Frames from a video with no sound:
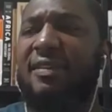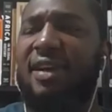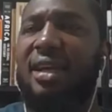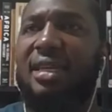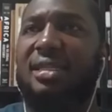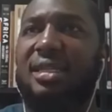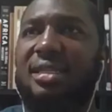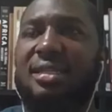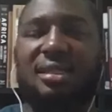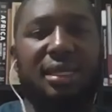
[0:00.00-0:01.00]
violence that
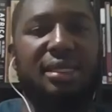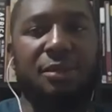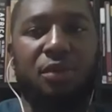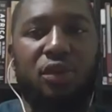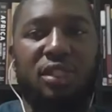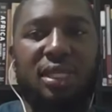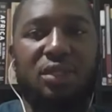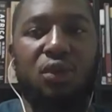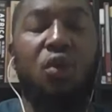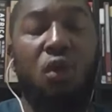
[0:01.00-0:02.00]
is
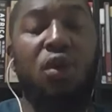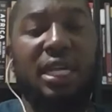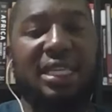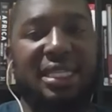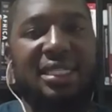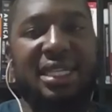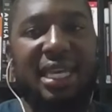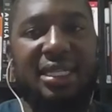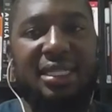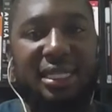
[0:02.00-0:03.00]
state-sponsored. Only the
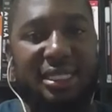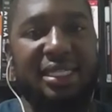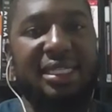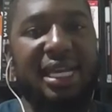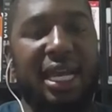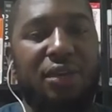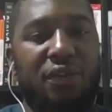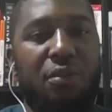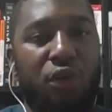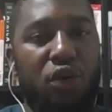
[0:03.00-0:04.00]
state has this kind
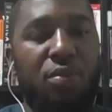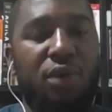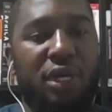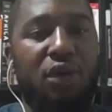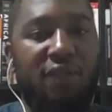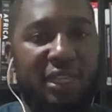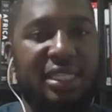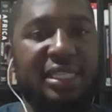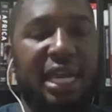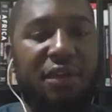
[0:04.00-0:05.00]
of monopoly over
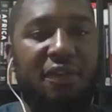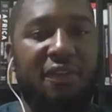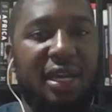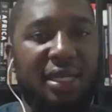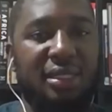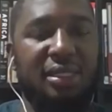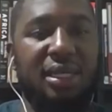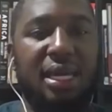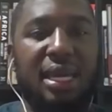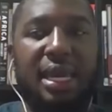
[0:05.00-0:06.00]
this kind of violence.
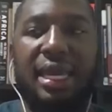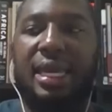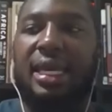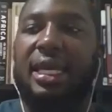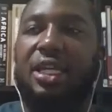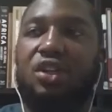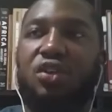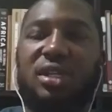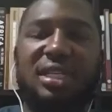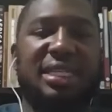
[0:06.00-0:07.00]
And you
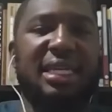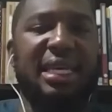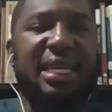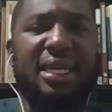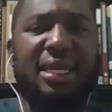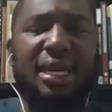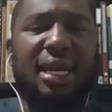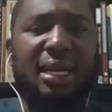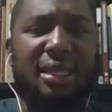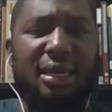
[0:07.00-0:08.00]
don't see any
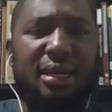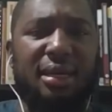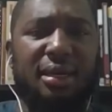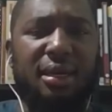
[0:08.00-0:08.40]
other,